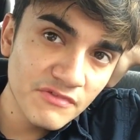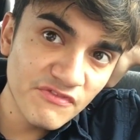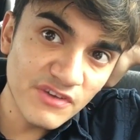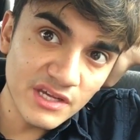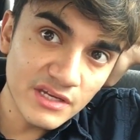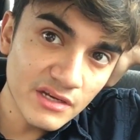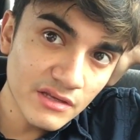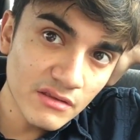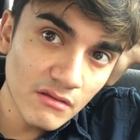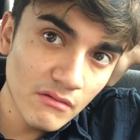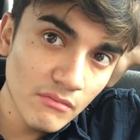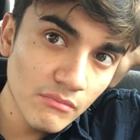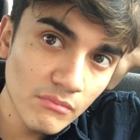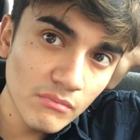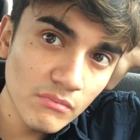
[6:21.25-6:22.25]
feeding
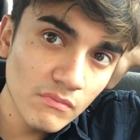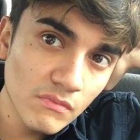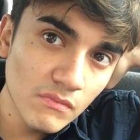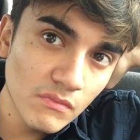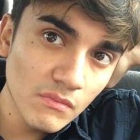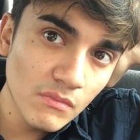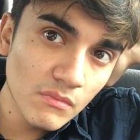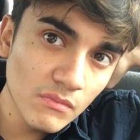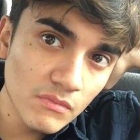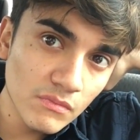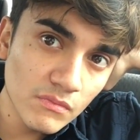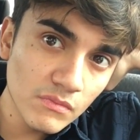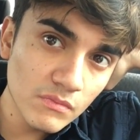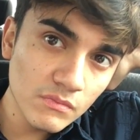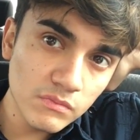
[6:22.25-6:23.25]
them.
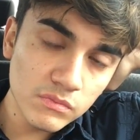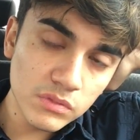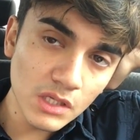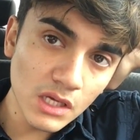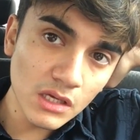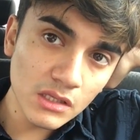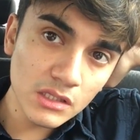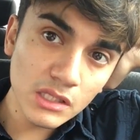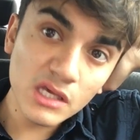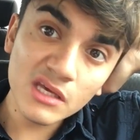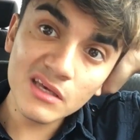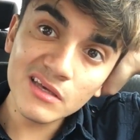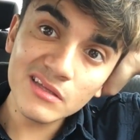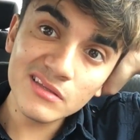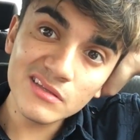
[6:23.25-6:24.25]
And
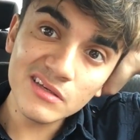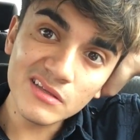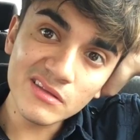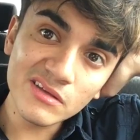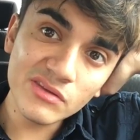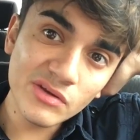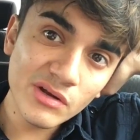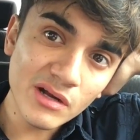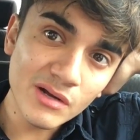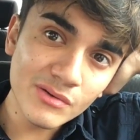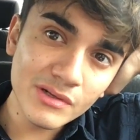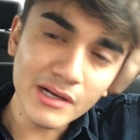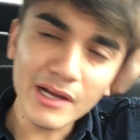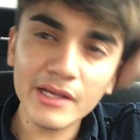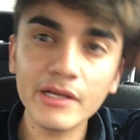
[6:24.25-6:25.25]
then another hour.
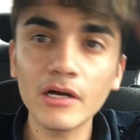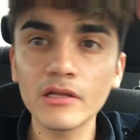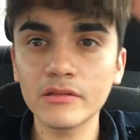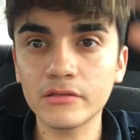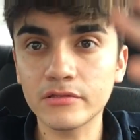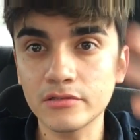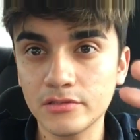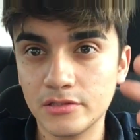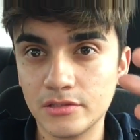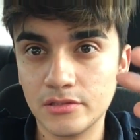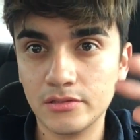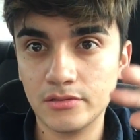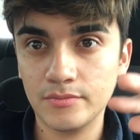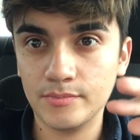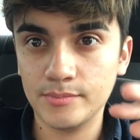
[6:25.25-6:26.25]
I got this.